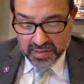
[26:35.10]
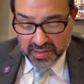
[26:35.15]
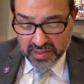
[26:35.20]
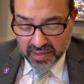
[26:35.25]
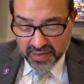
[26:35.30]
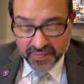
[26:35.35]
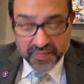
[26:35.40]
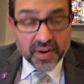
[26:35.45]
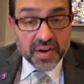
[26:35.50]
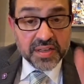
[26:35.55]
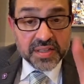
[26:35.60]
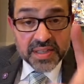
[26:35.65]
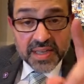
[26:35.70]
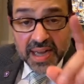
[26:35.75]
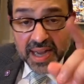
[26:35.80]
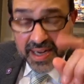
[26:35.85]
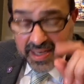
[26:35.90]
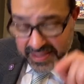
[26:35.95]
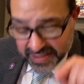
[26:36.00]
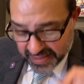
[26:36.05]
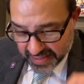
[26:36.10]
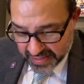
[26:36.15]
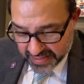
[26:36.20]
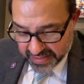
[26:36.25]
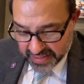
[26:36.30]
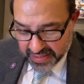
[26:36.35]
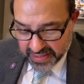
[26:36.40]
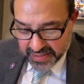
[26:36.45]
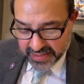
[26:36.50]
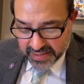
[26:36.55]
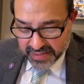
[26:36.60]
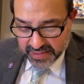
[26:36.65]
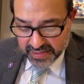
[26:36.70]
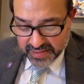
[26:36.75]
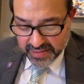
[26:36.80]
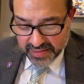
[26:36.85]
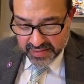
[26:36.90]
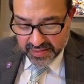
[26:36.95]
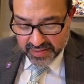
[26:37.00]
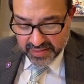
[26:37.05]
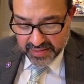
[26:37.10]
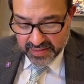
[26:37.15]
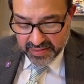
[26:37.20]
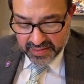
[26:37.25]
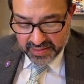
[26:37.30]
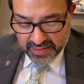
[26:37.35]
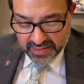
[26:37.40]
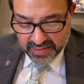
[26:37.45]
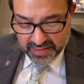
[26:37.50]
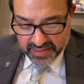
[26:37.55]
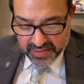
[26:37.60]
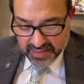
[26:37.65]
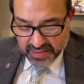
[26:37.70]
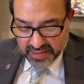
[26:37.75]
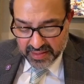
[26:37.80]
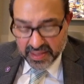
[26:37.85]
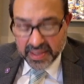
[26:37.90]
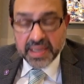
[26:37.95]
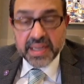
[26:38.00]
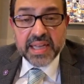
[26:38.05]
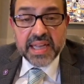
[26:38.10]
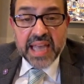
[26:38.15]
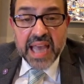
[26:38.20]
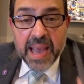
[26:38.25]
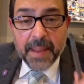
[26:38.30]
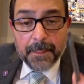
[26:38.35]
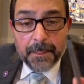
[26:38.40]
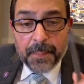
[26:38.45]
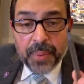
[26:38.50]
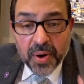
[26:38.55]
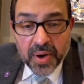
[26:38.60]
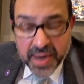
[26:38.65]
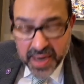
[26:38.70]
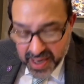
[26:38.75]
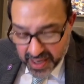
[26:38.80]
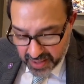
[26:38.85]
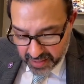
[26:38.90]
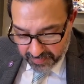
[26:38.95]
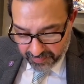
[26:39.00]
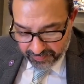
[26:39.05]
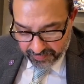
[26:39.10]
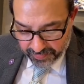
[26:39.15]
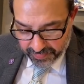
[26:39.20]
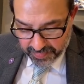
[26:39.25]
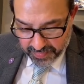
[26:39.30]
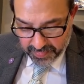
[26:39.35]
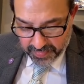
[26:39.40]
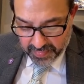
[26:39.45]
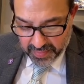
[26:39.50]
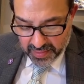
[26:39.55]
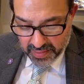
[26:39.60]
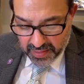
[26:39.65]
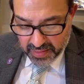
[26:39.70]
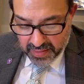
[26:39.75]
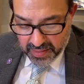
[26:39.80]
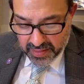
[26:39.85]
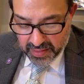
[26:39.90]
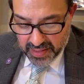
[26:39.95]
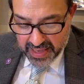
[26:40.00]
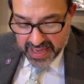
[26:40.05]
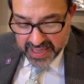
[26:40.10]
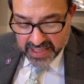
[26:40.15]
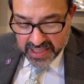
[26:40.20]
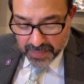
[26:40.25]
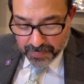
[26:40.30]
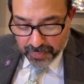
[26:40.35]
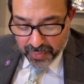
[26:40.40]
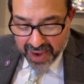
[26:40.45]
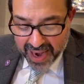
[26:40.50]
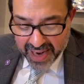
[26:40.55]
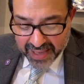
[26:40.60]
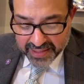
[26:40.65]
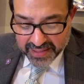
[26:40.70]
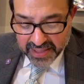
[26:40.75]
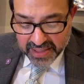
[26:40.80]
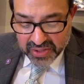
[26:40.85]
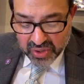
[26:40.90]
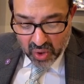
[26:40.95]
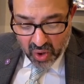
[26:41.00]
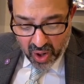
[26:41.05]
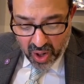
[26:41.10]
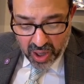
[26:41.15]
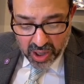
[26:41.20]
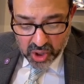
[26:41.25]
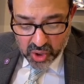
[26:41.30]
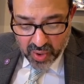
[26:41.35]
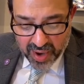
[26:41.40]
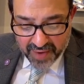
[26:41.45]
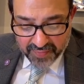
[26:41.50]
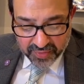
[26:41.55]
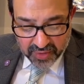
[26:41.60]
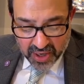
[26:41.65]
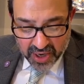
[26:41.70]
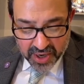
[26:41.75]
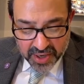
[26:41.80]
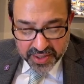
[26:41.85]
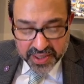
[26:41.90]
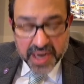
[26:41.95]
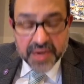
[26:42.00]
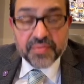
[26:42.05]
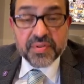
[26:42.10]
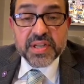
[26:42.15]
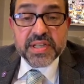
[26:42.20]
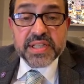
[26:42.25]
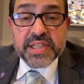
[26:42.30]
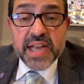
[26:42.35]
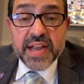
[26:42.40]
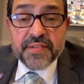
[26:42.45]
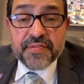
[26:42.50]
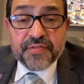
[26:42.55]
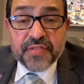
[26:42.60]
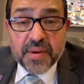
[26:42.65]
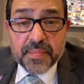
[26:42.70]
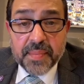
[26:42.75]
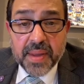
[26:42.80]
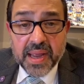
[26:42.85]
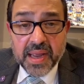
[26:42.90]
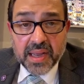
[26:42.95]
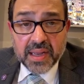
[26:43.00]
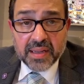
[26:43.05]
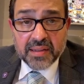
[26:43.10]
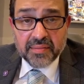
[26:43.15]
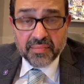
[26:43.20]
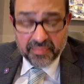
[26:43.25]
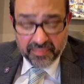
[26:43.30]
Verse 9 says this: keep putting into practice all you have learned and received from me.